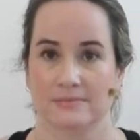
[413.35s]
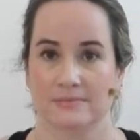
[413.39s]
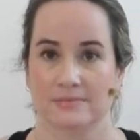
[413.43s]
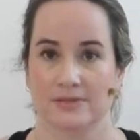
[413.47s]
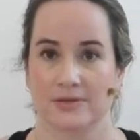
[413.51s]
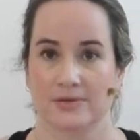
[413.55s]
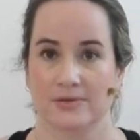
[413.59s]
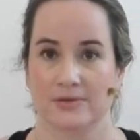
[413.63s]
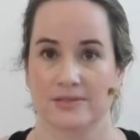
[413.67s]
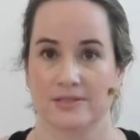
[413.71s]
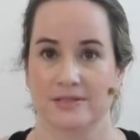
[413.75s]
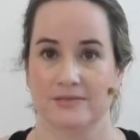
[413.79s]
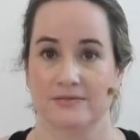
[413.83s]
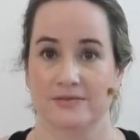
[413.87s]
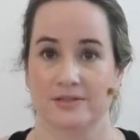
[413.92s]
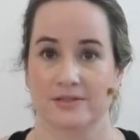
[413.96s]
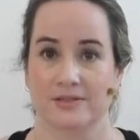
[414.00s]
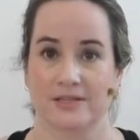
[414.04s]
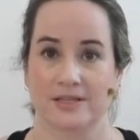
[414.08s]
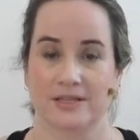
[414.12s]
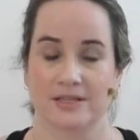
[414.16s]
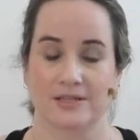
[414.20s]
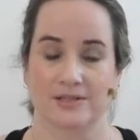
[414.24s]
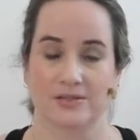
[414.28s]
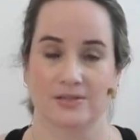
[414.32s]
Notice if there's
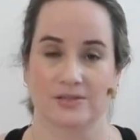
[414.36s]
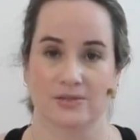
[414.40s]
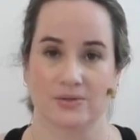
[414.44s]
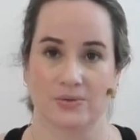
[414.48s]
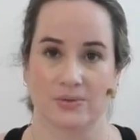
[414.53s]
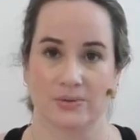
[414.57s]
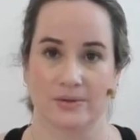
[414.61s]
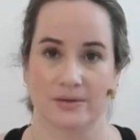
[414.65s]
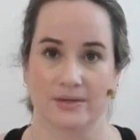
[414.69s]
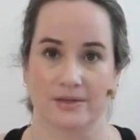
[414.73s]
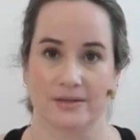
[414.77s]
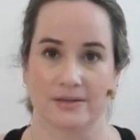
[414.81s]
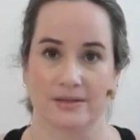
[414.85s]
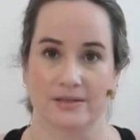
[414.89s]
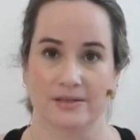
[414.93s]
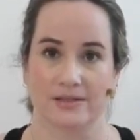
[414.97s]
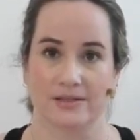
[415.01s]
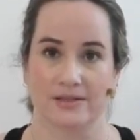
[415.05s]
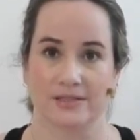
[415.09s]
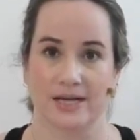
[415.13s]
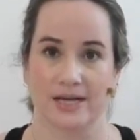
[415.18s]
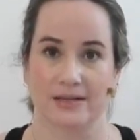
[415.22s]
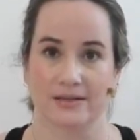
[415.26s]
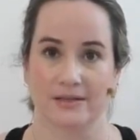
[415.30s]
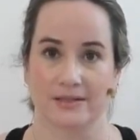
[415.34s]
any story that you're
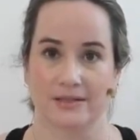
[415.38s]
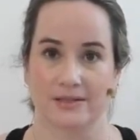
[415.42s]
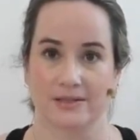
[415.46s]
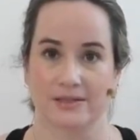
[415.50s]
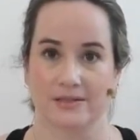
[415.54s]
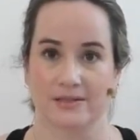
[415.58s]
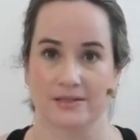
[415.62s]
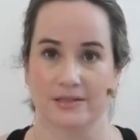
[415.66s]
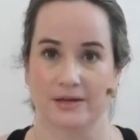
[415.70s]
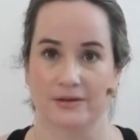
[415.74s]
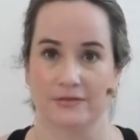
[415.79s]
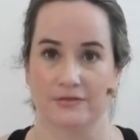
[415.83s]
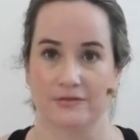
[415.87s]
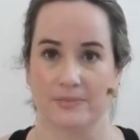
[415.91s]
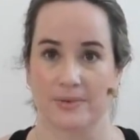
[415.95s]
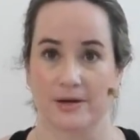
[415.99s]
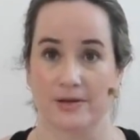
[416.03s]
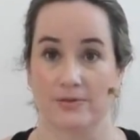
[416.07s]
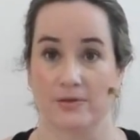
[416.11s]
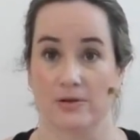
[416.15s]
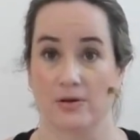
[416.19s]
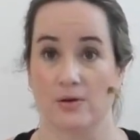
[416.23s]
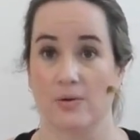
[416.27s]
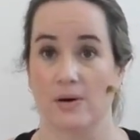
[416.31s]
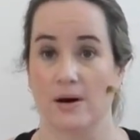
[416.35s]
telling yourself about
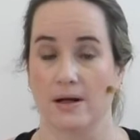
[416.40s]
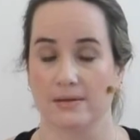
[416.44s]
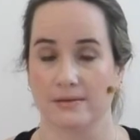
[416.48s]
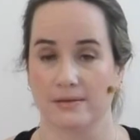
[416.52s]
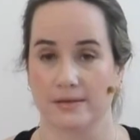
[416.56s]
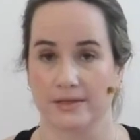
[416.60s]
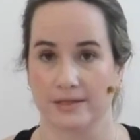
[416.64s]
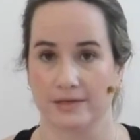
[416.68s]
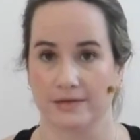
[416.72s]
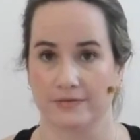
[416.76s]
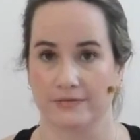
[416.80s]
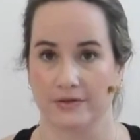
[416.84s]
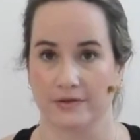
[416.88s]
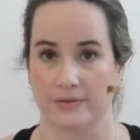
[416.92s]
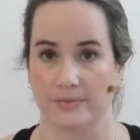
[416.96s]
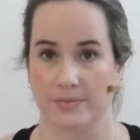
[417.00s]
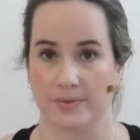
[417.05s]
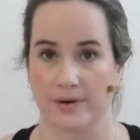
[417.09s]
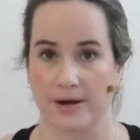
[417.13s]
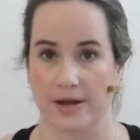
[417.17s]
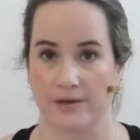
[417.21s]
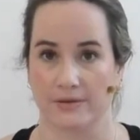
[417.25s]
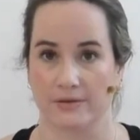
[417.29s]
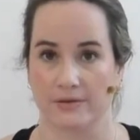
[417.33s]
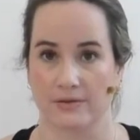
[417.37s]
the quality of your
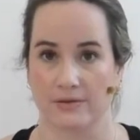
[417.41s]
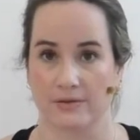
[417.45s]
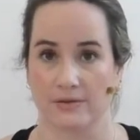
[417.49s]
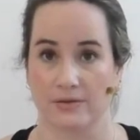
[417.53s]
breath,